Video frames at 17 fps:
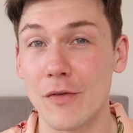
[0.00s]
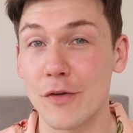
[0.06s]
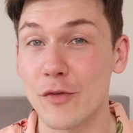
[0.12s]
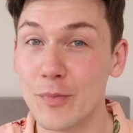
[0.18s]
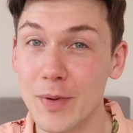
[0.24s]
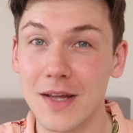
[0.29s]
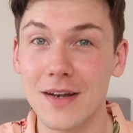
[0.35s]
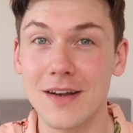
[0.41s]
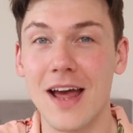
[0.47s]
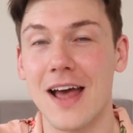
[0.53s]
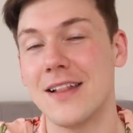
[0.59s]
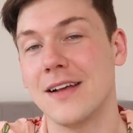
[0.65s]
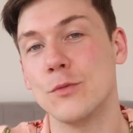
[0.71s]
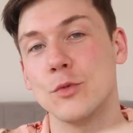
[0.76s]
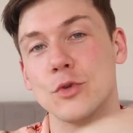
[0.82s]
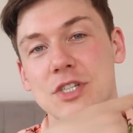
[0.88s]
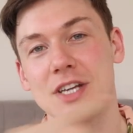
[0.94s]
we've been and
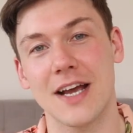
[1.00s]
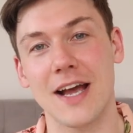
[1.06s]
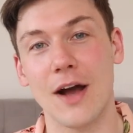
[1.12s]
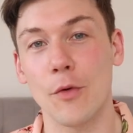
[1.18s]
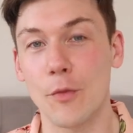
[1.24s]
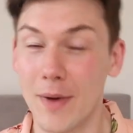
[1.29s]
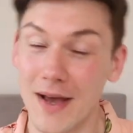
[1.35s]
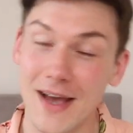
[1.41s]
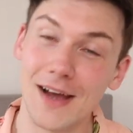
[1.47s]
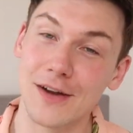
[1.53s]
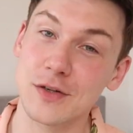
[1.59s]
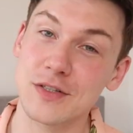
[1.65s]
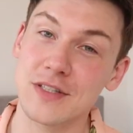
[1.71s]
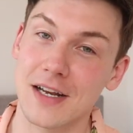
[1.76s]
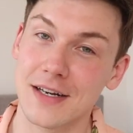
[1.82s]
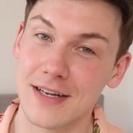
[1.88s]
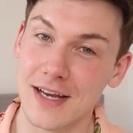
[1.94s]
then we'll check out what my hair
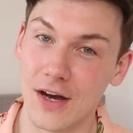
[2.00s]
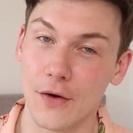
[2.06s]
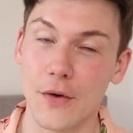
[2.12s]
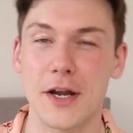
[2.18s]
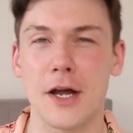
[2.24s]
looks like now